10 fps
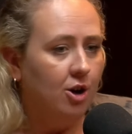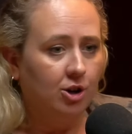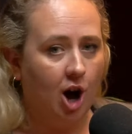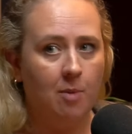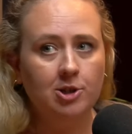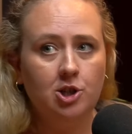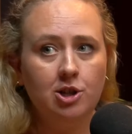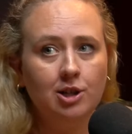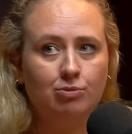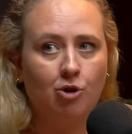come into
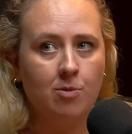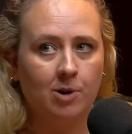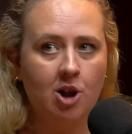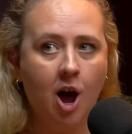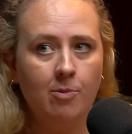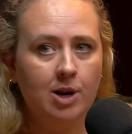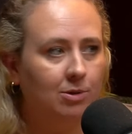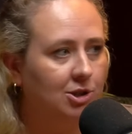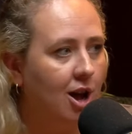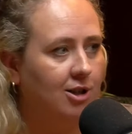this room and learn what it
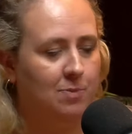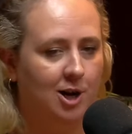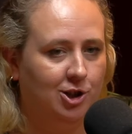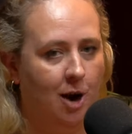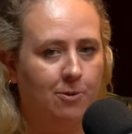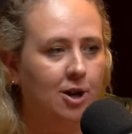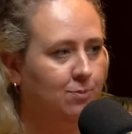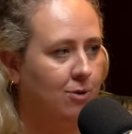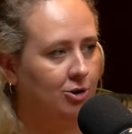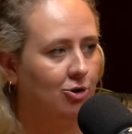was like to be a Japanese
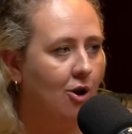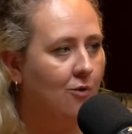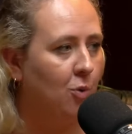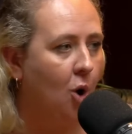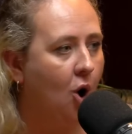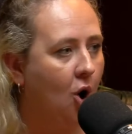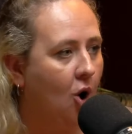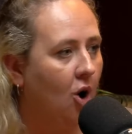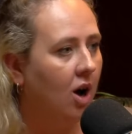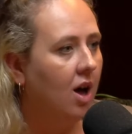prisoner of war.